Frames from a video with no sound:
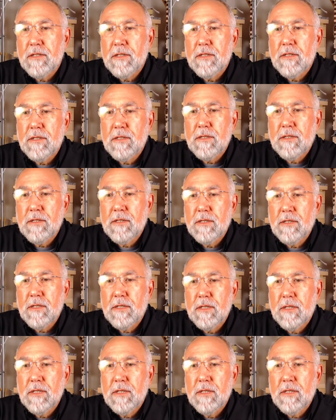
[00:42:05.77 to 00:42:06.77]

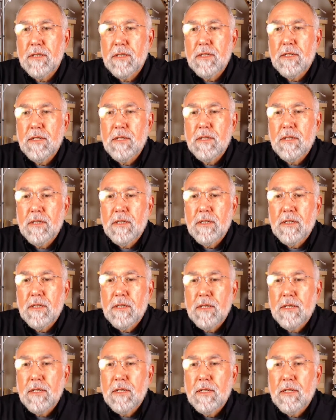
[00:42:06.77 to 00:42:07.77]

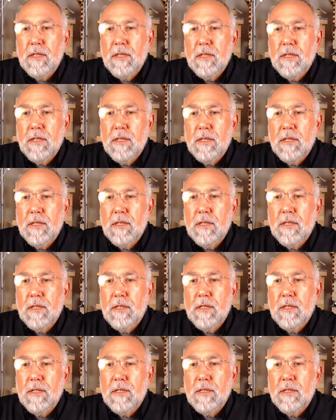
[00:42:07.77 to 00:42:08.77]

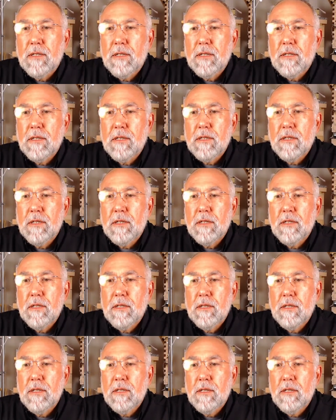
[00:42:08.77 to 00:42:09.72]
(silence)